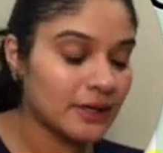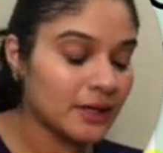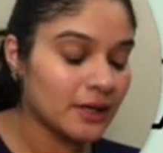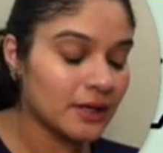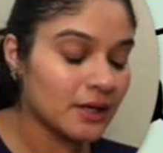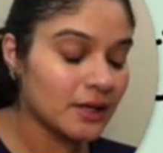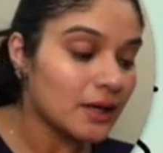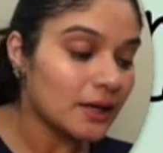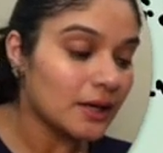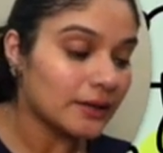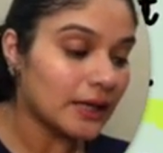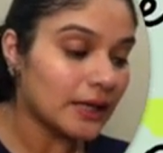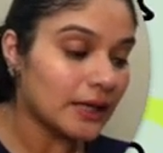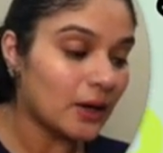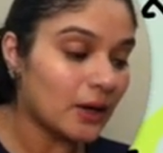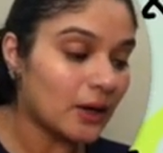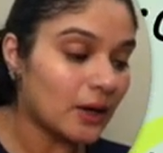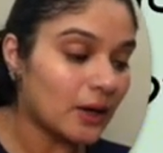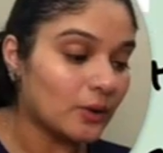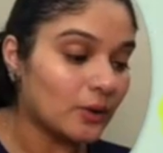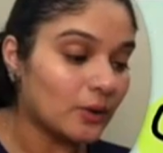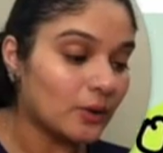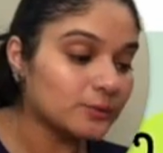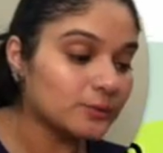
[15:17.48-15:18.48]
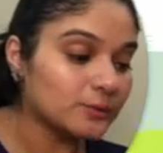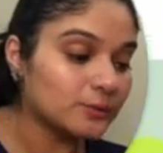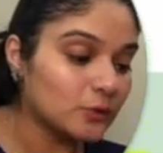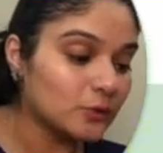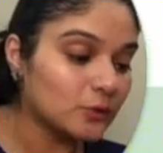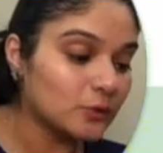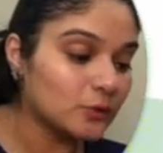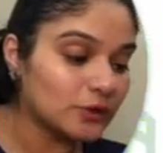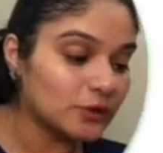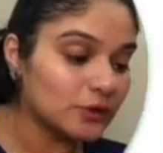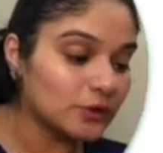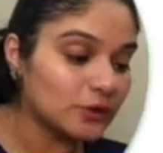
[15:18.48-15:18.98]
Now let's move to the
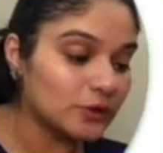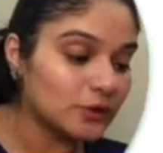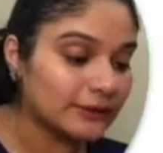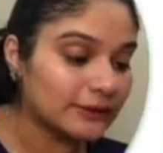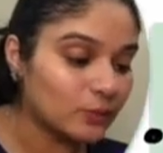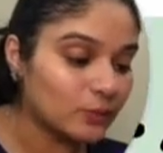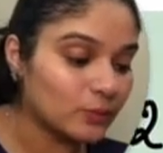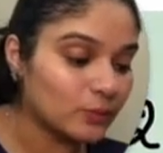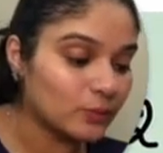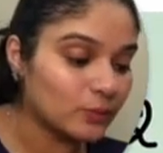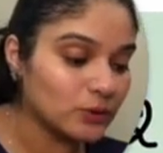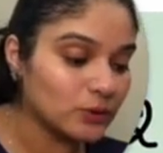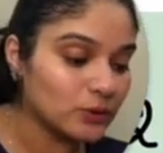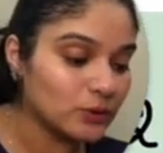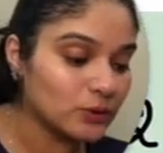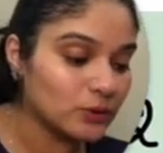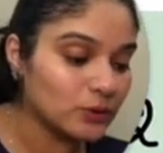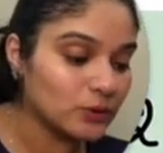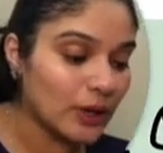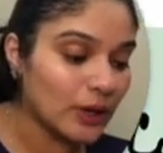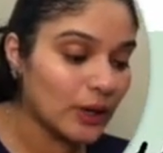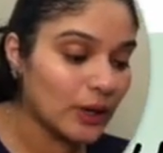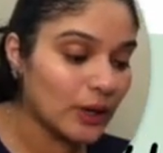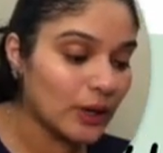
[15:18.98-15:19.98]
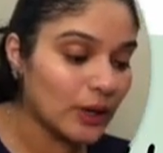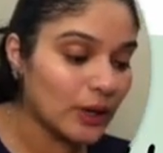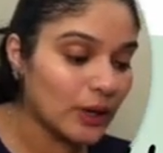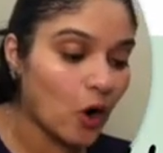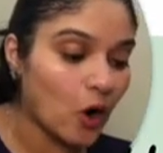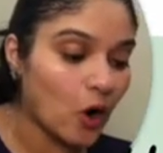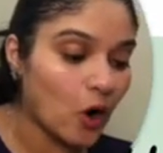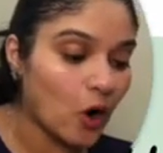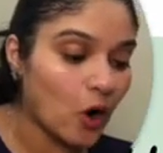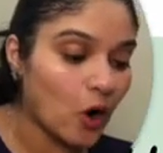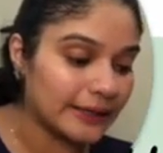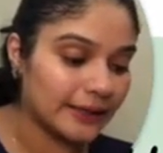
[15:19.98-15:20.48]
next one. You have copper
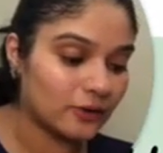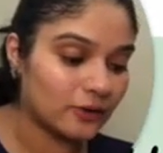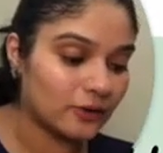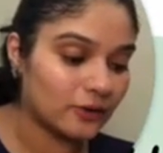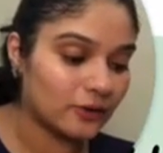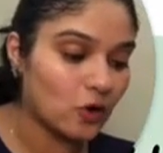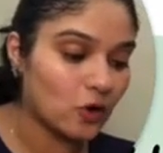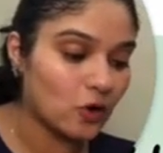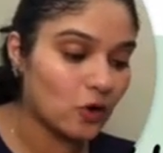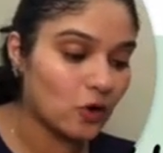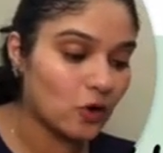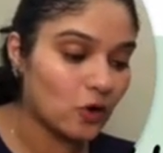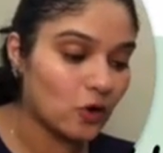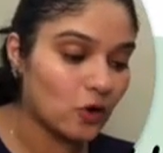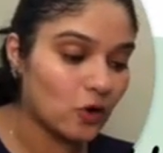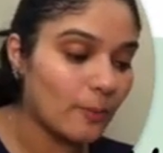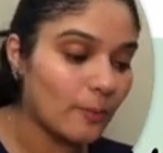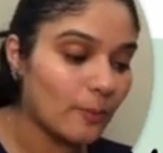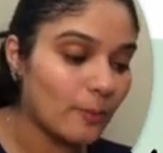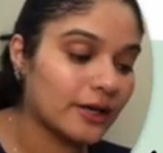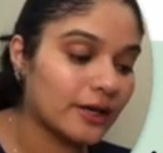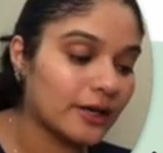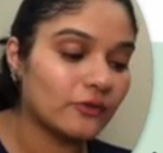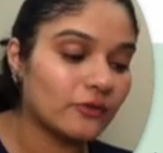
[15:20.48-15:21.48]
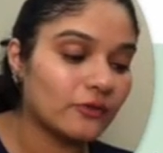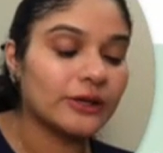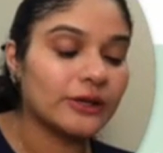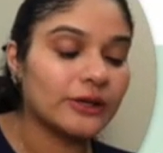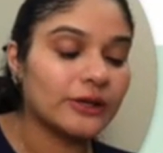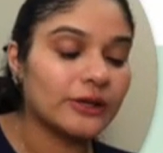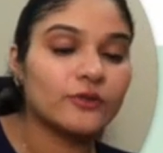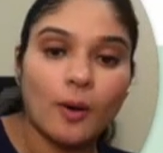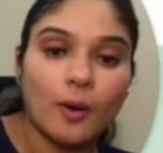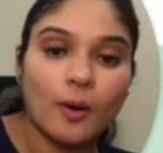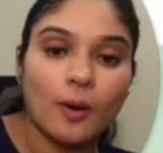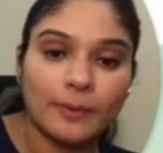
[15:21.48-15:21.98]
nitrate. Copper nitrate will give you
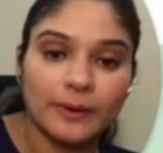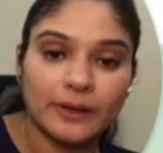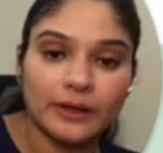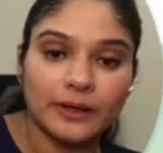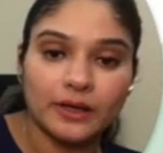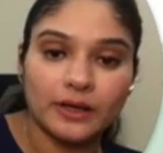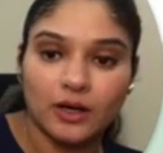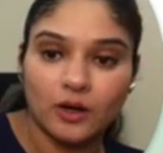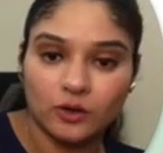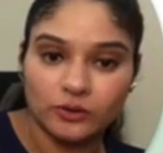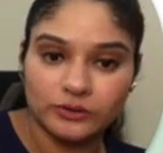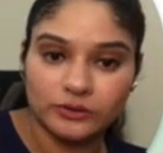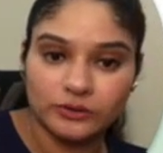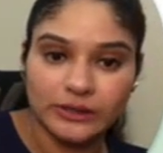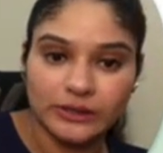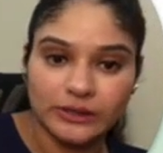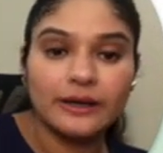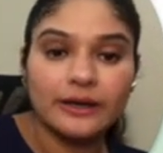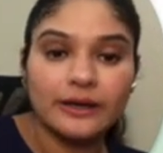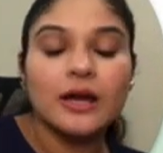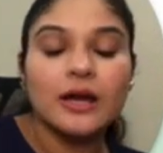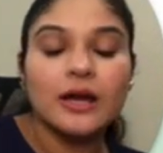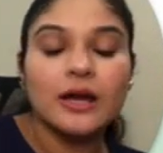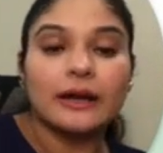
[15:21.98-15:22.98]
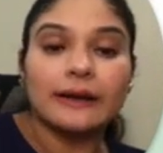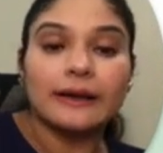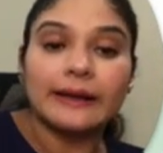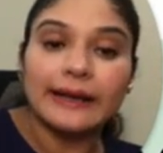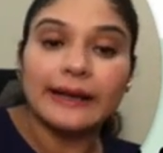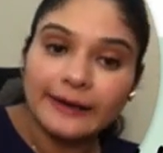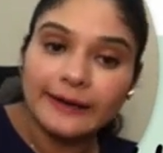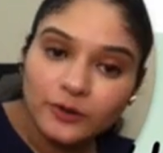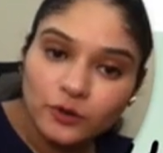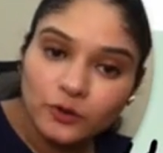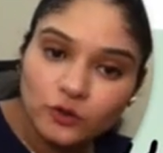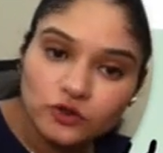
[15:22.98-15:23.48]
copper oxide,
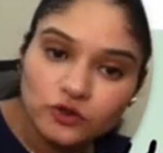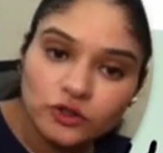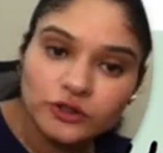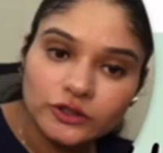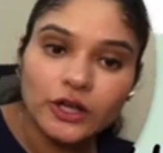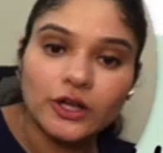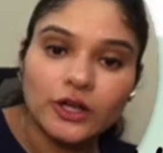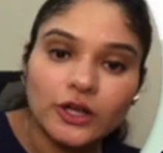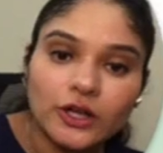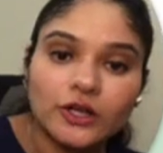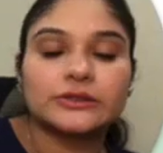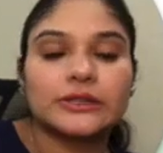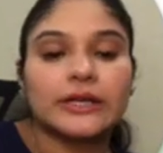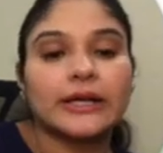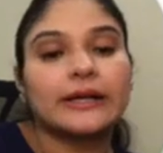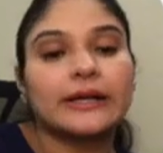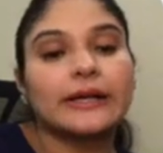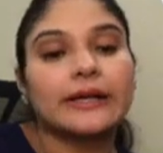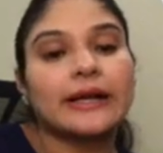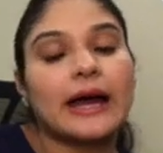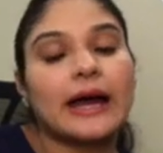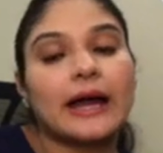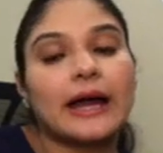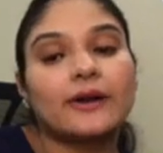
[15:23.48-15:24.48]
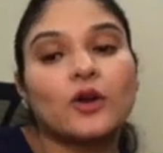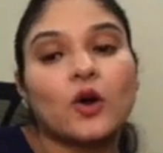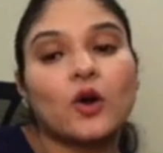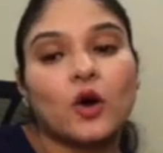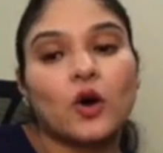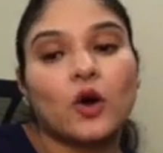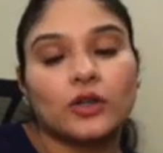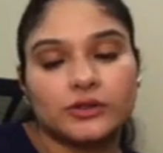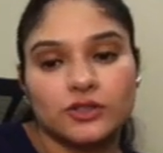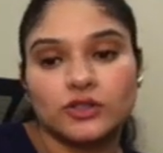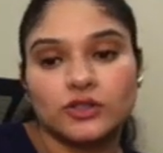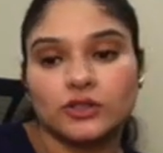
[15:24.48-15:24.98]
nitrogen dioxide and
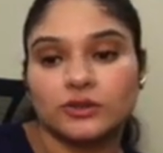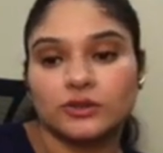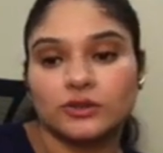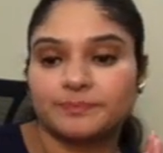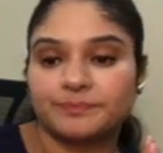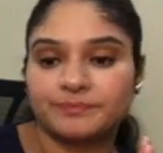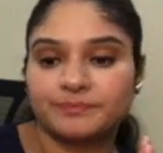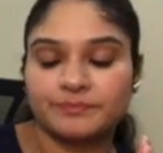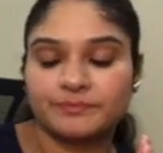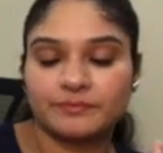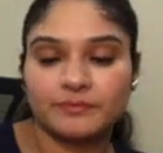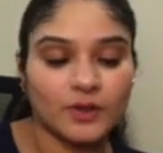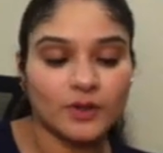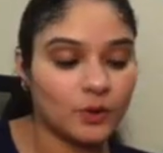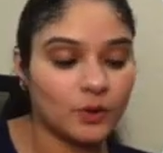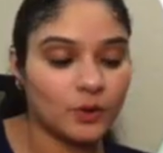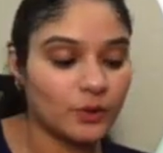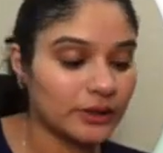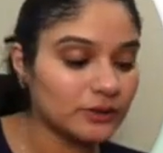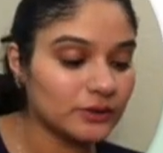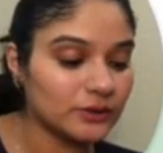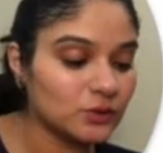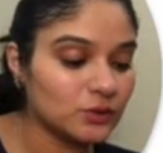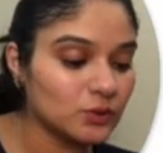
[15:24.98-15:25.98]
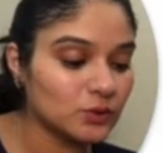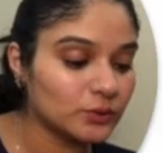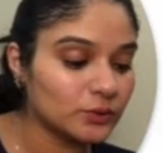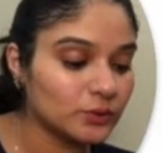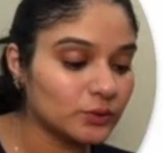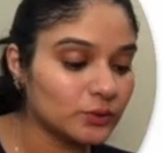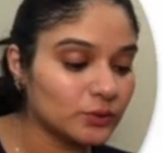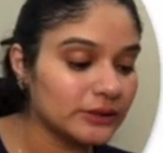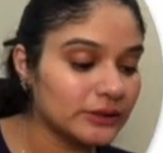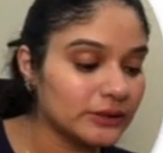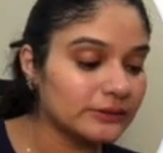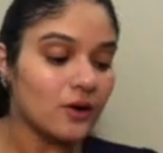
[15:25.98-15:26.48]
oxygen. Okay students.
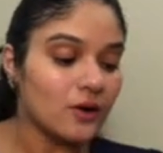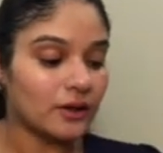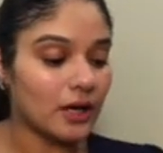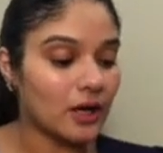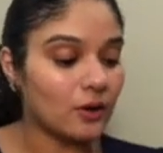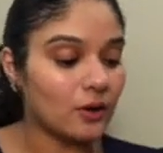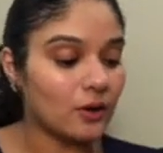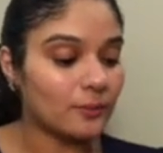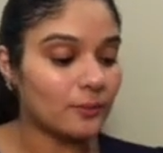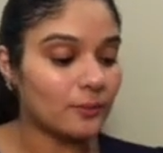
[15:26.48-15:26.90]
Now